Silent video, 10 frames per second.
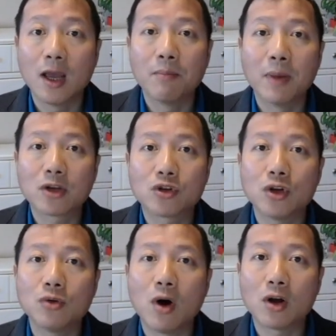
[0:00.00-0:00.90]
Make sure
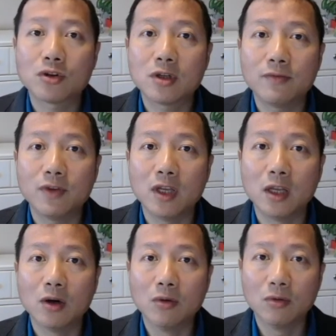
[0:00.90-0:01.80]
you watch the
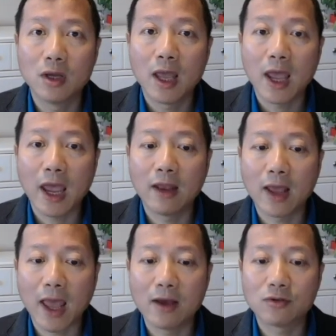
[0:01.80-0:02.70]
video and
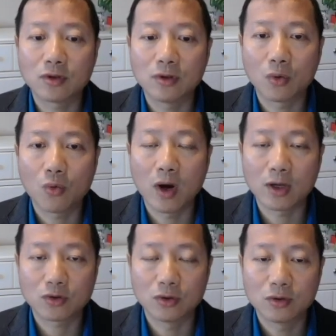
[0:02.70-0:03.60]
answer the question.